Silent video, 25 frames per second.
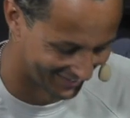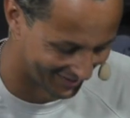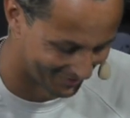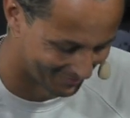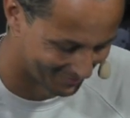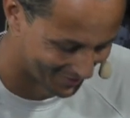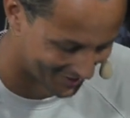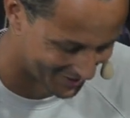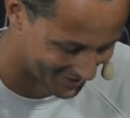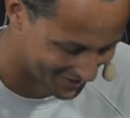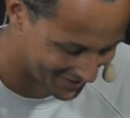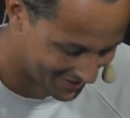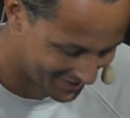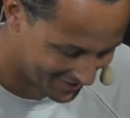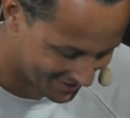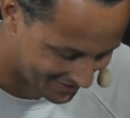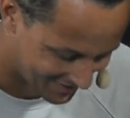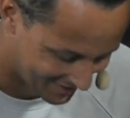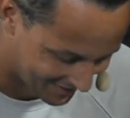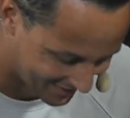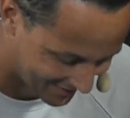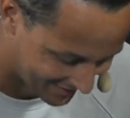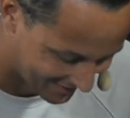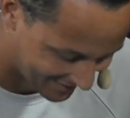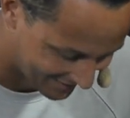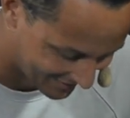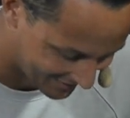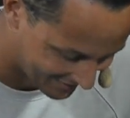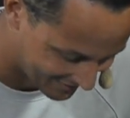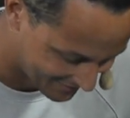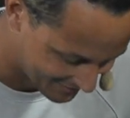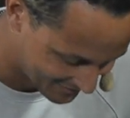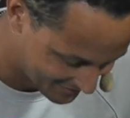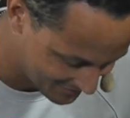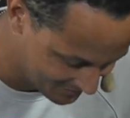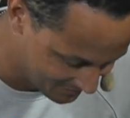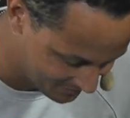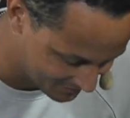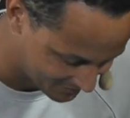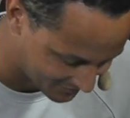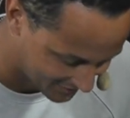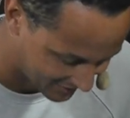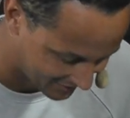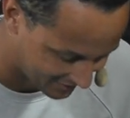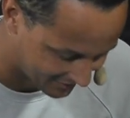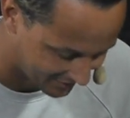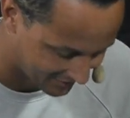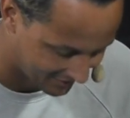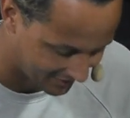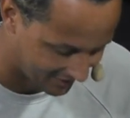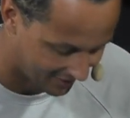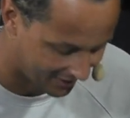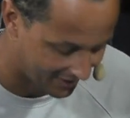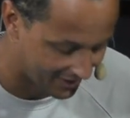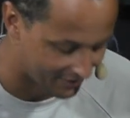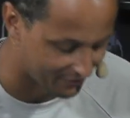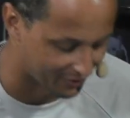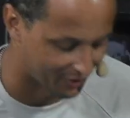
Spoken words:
That much. I